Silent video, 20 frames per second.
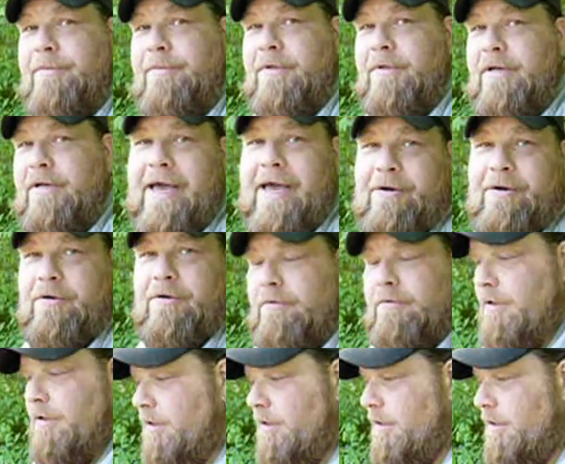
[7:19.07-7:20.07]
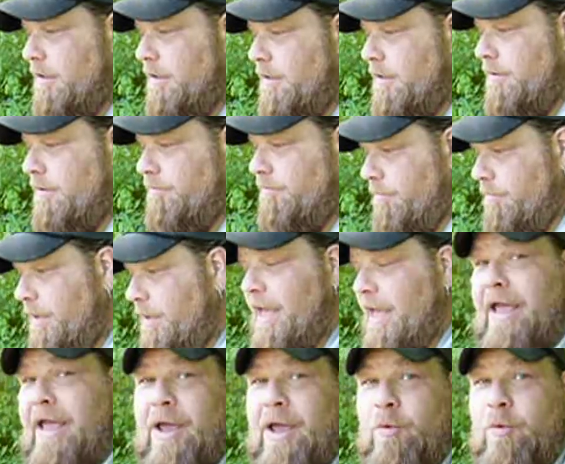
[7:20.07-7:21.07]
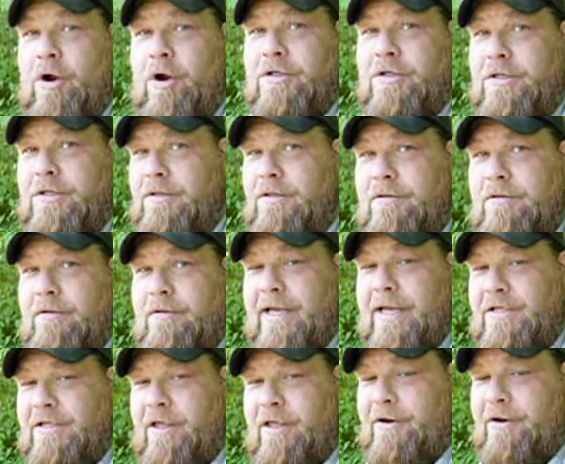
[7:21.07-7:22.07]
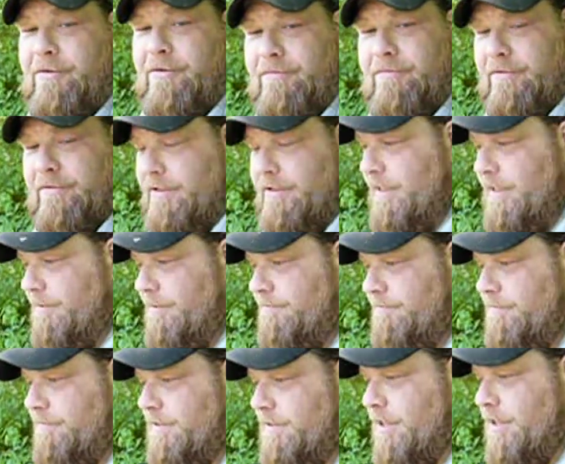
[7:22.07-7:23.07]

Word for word: something, I don't know. It, it works. That's all I know. Um,